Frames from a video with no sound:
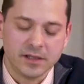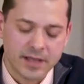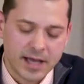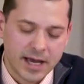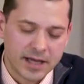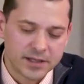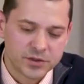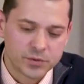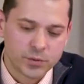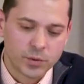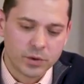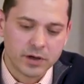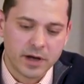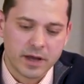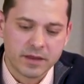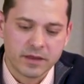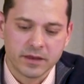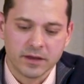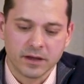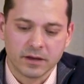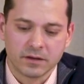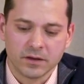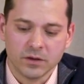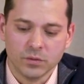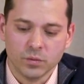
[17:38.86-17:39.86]
And that's where I
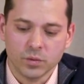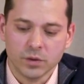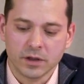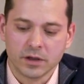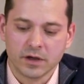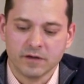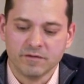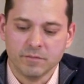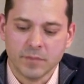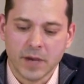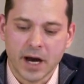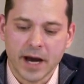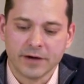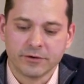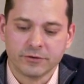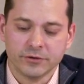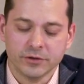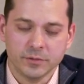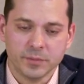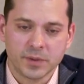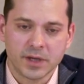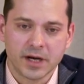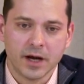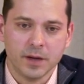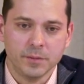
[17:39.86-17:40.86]
think the work of my
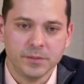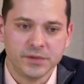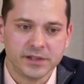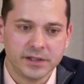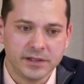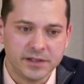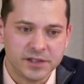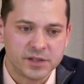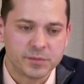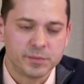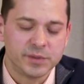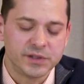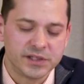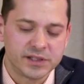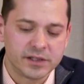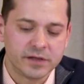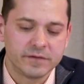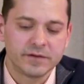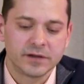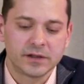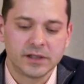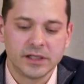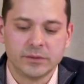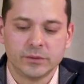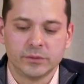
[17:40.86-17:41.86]
group comes in,
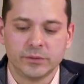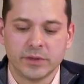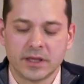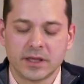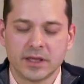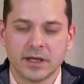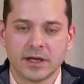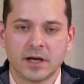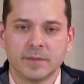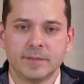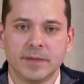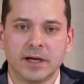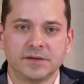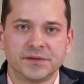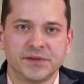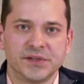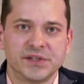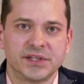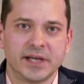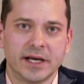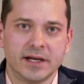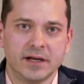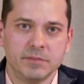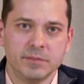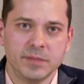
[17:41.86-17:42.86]
specifically when we think about
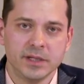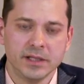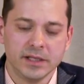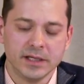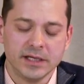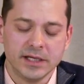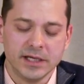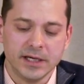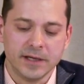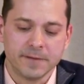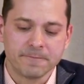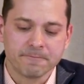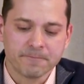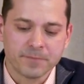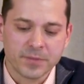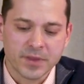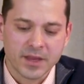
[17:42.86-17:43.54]
sustainability